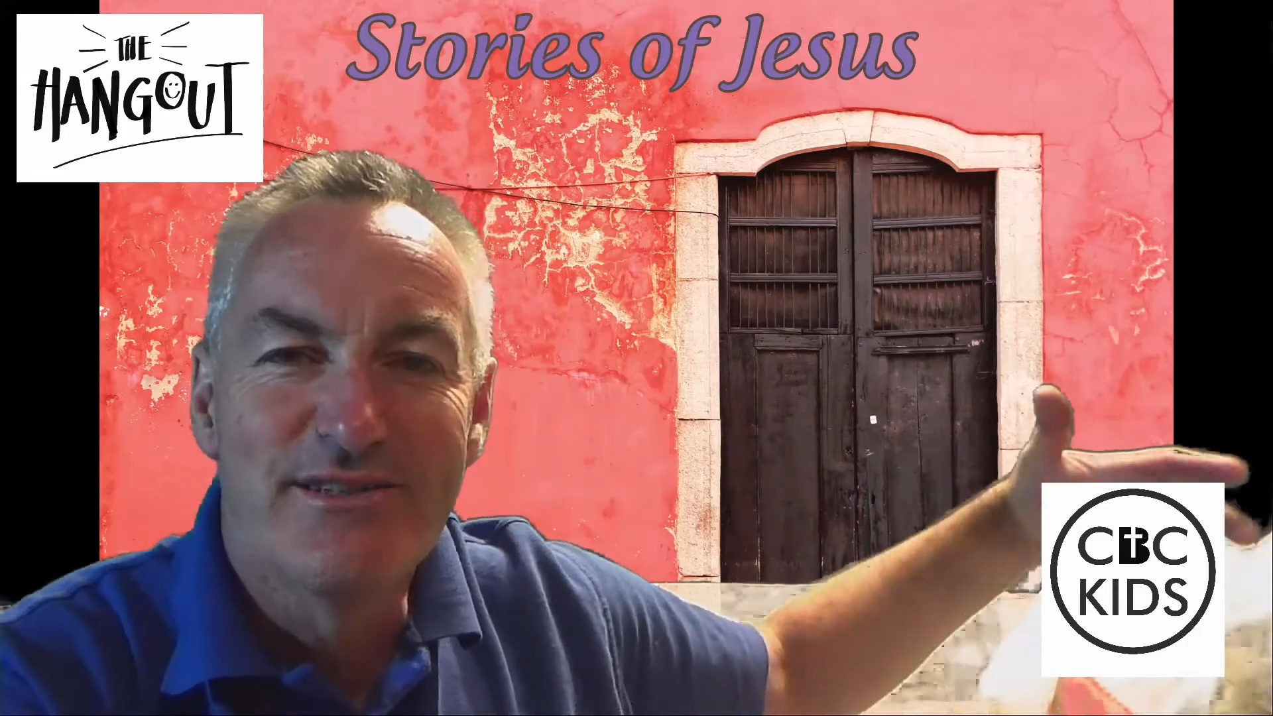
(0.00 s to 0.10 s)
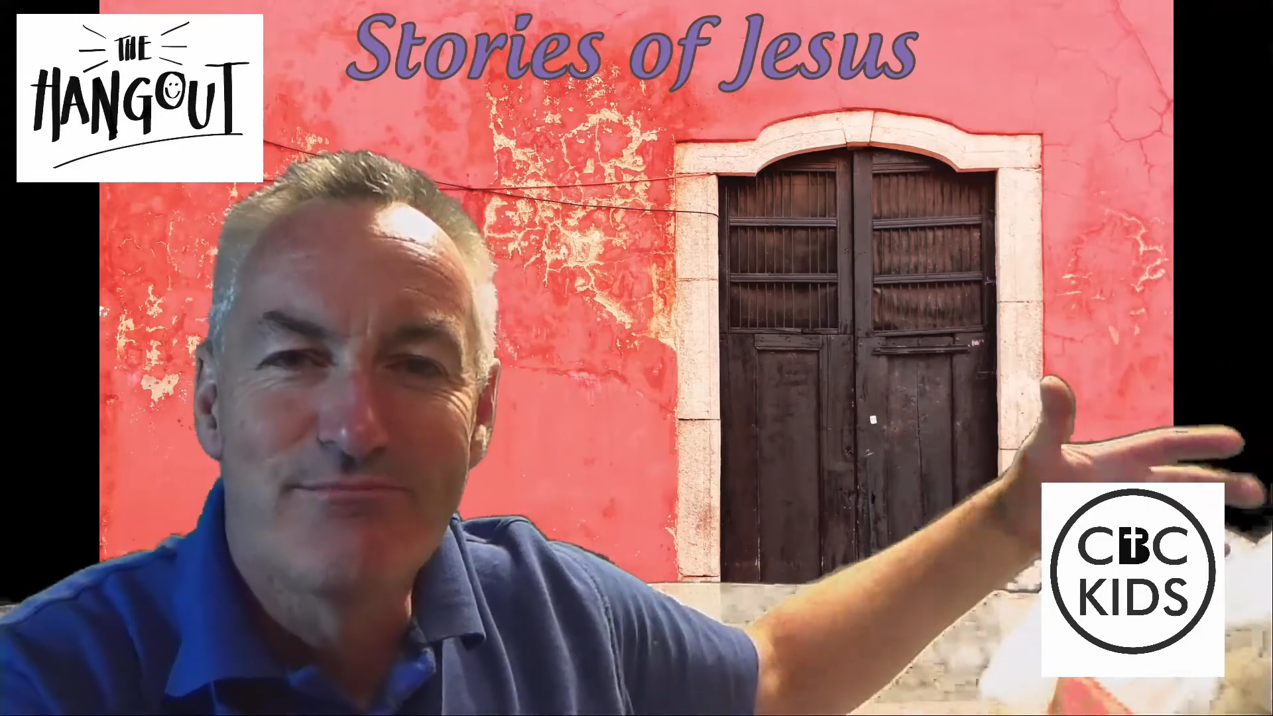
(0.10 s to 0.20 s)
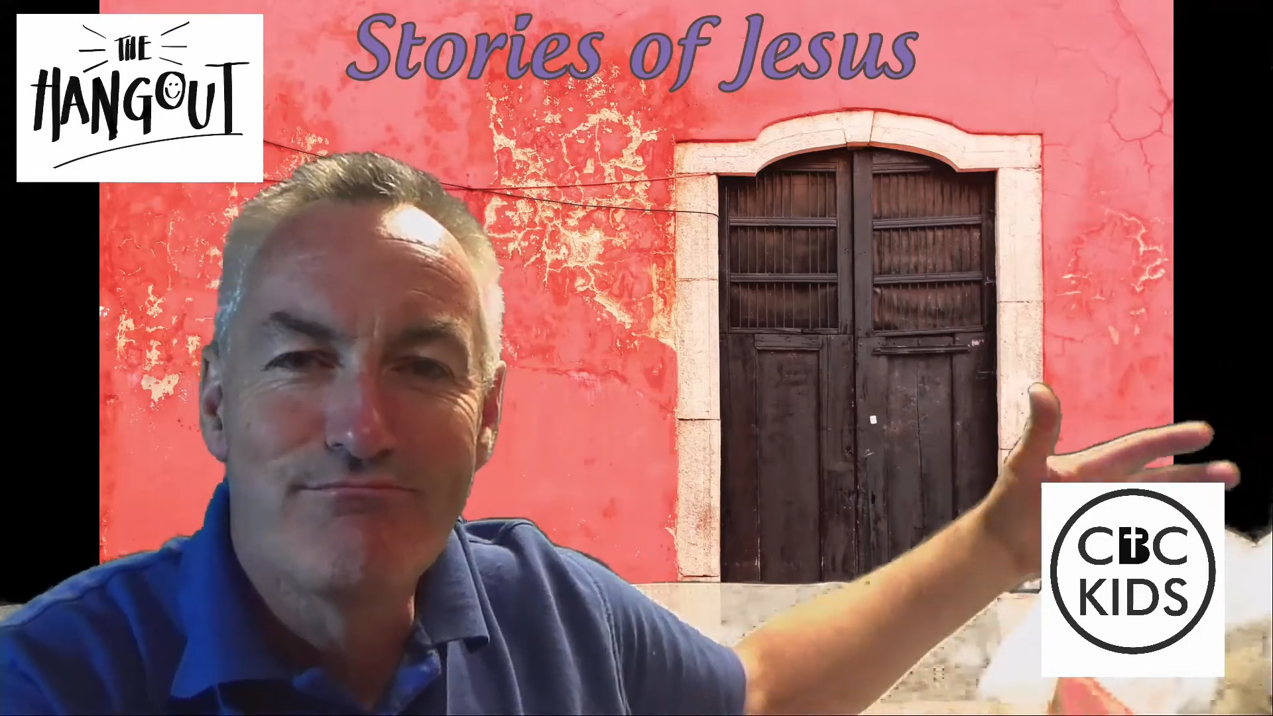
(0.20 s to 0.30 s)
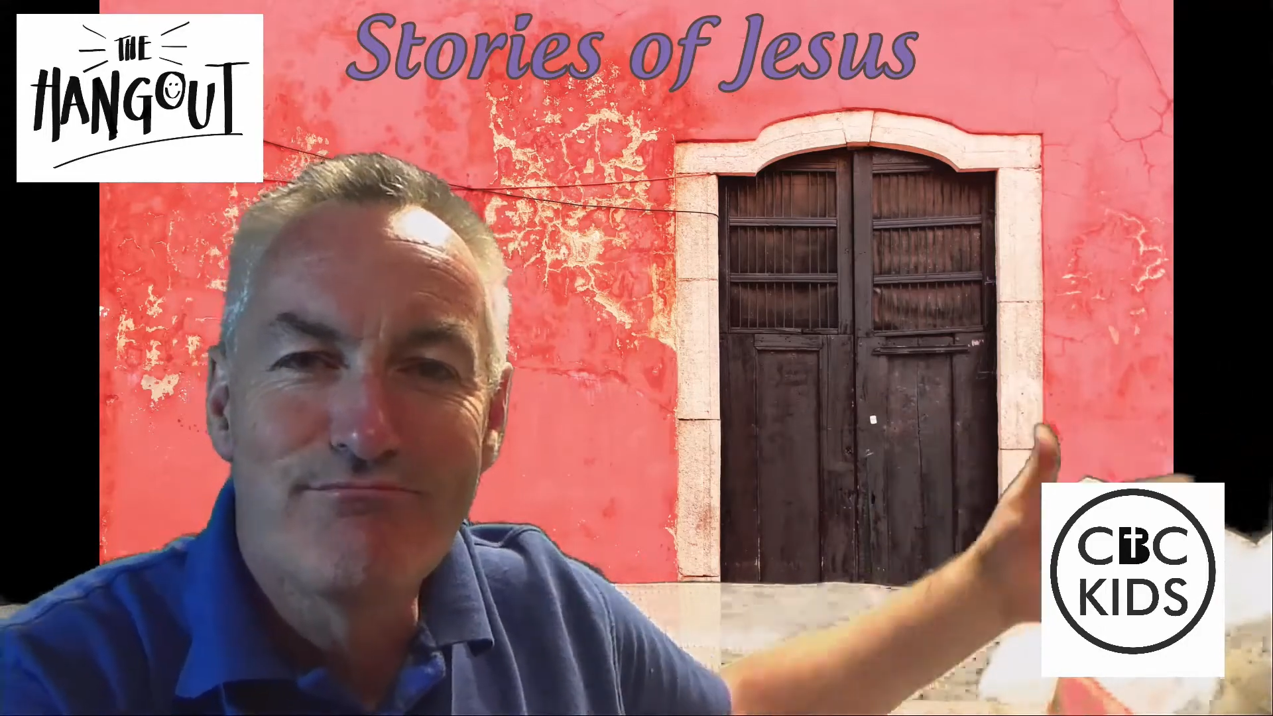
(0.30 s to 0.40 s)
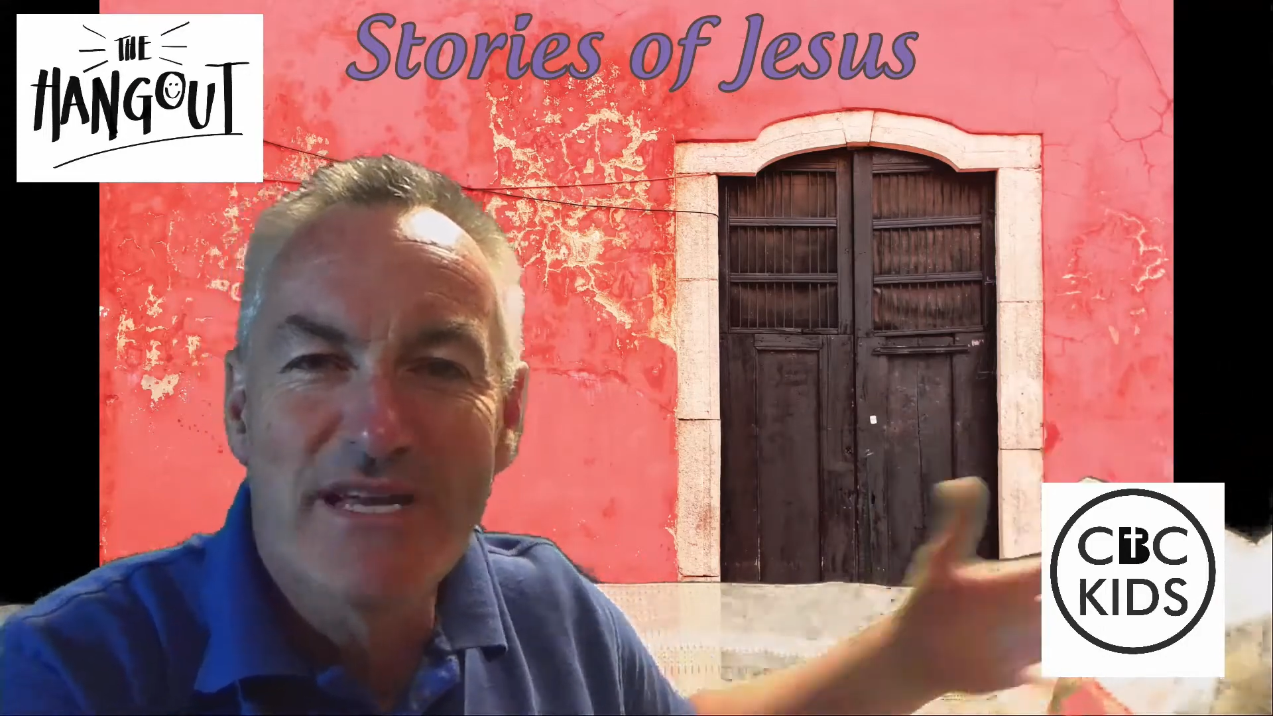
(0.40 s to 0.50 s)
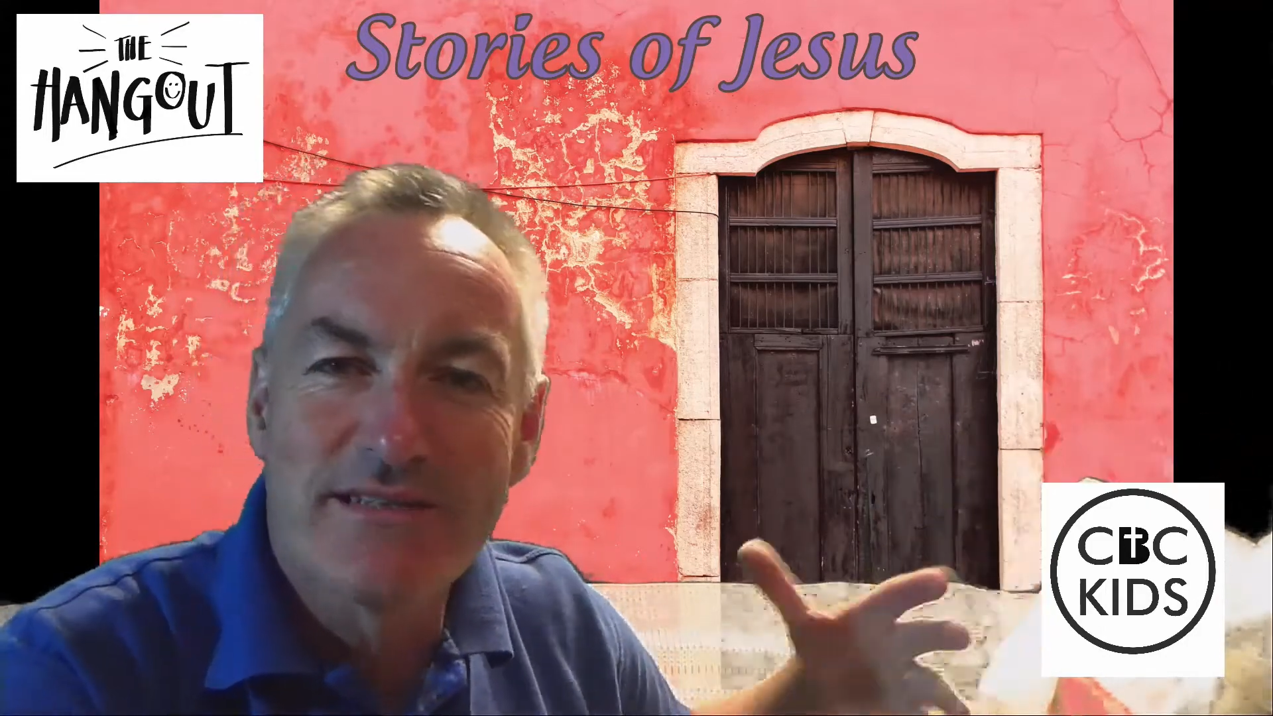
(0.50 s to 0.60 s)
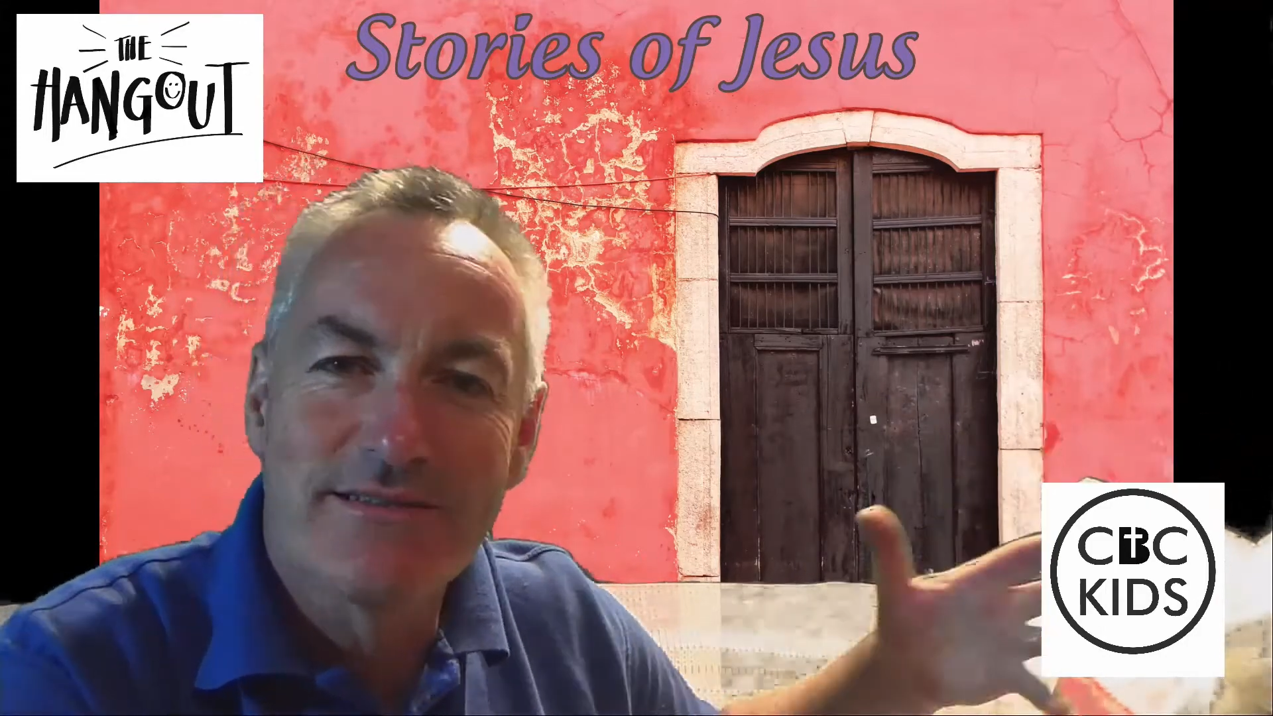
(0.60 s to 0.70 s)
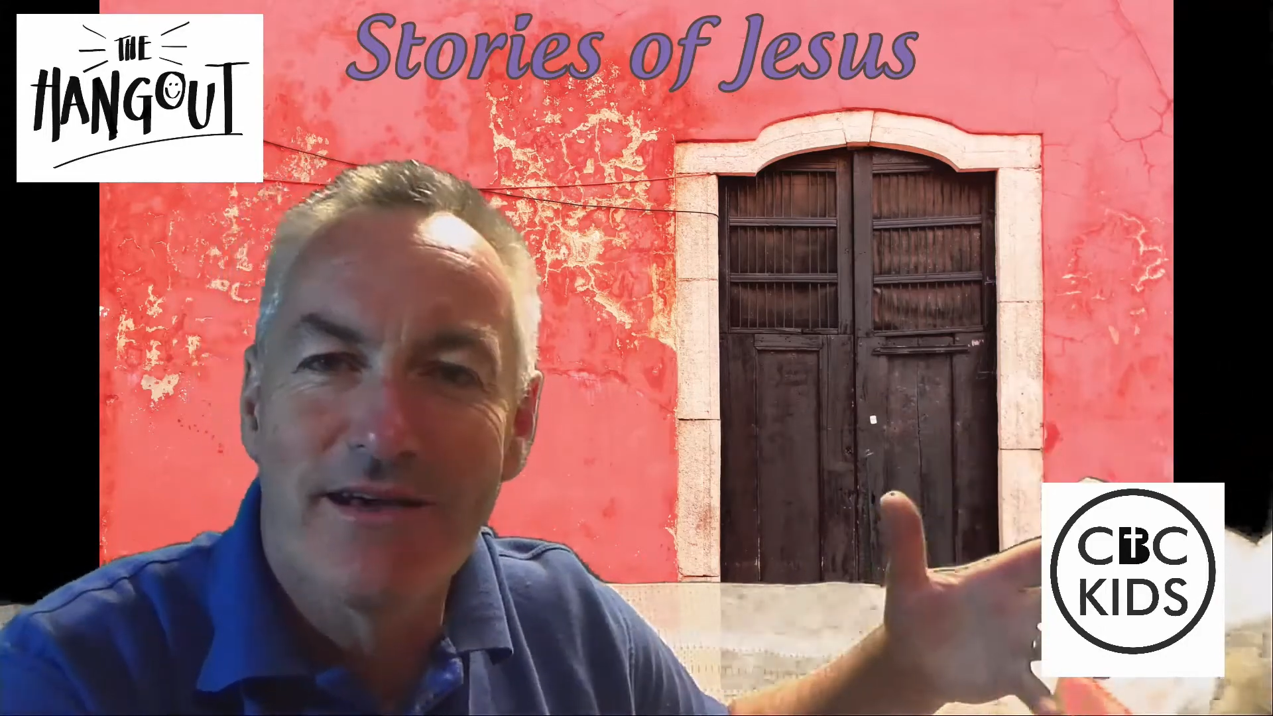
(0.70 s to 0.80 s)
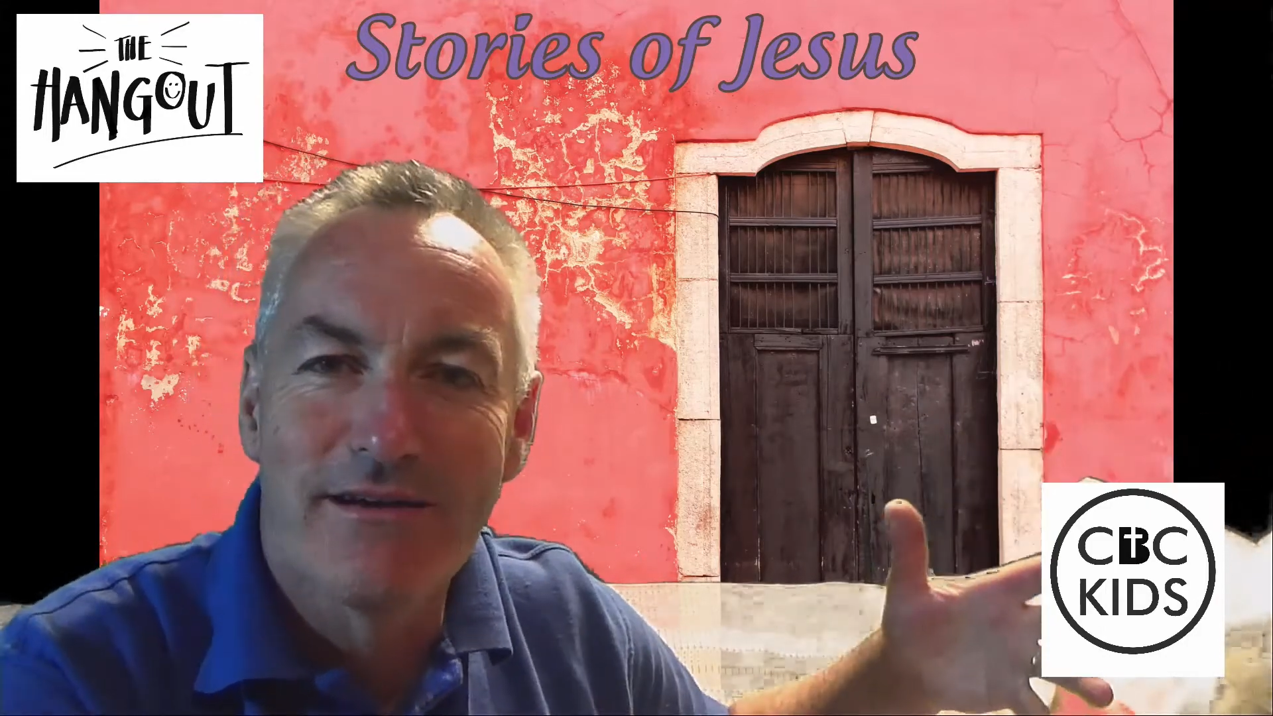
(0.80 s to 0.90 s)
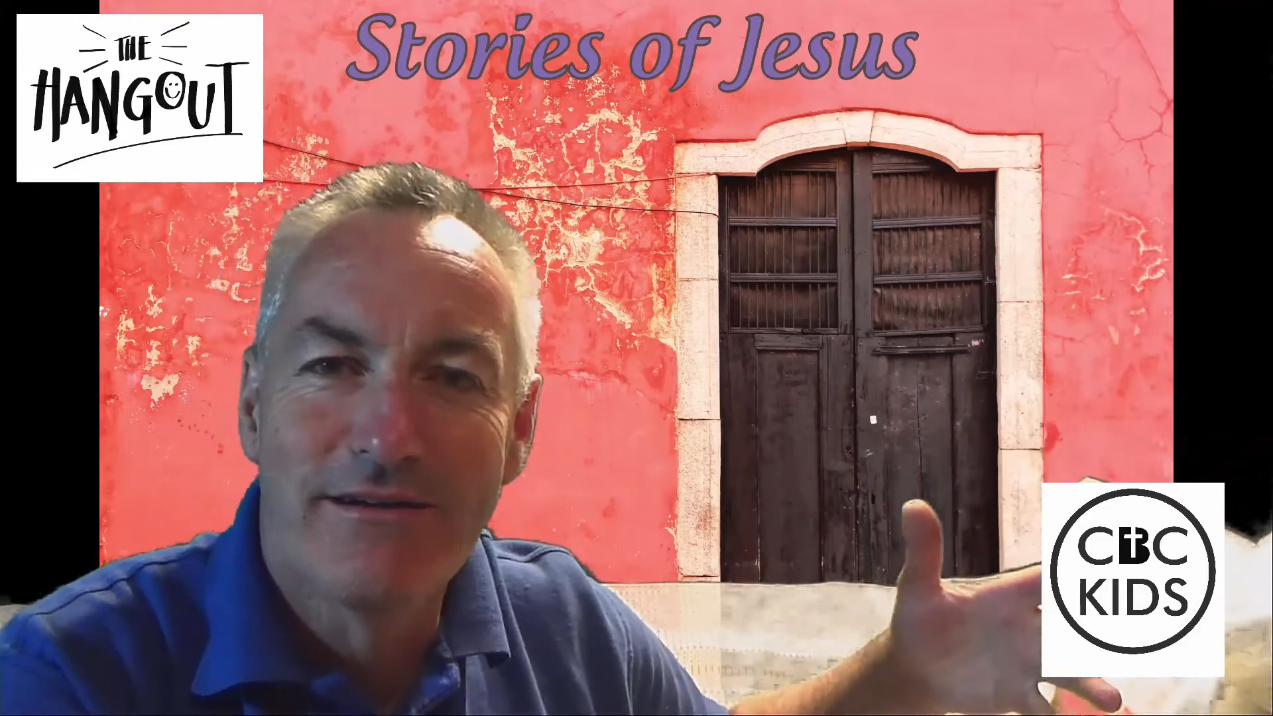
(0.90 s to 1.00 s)

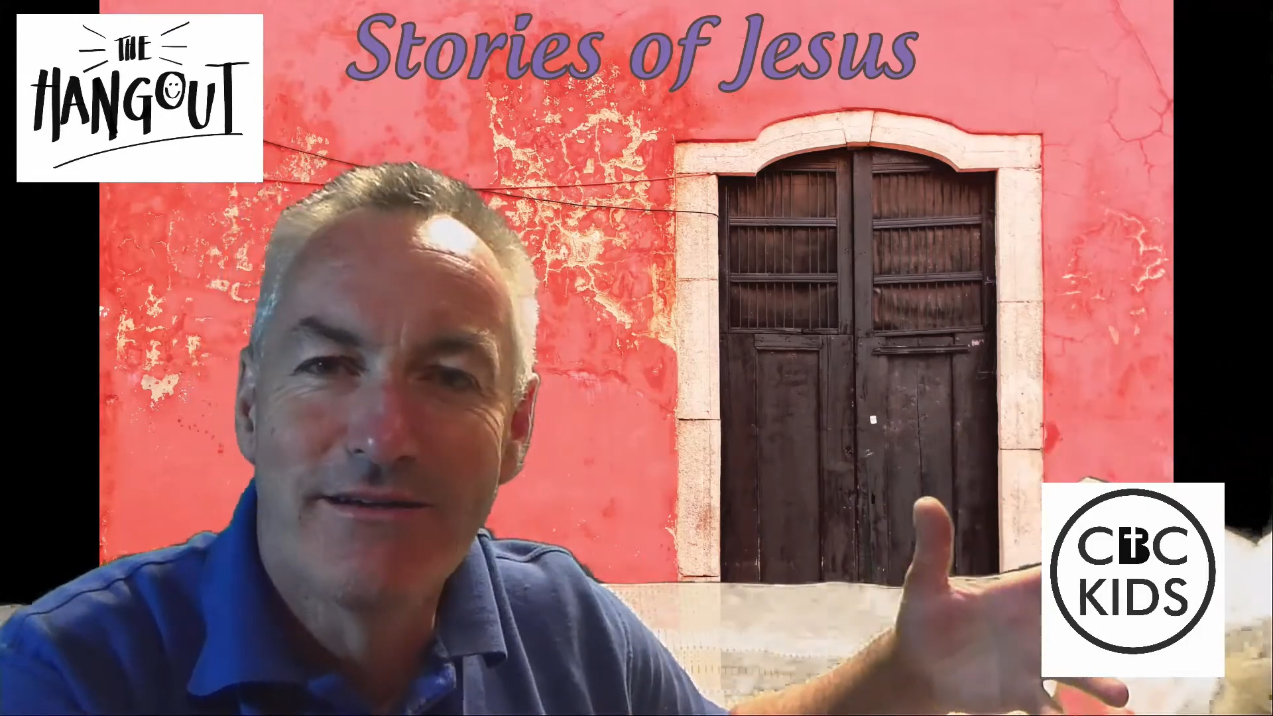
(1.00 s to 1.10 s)
Mr.